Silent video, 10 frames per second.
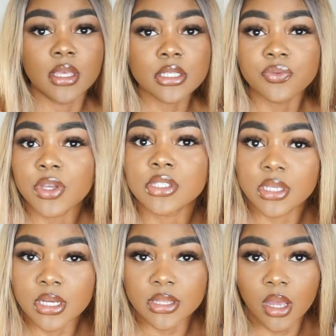This fits
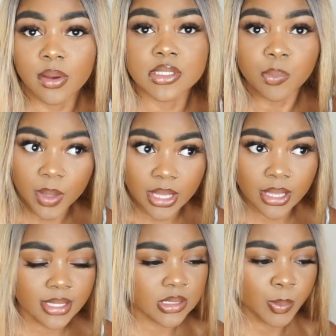good though. It's
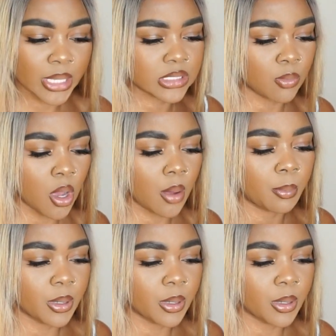big. It's a big small,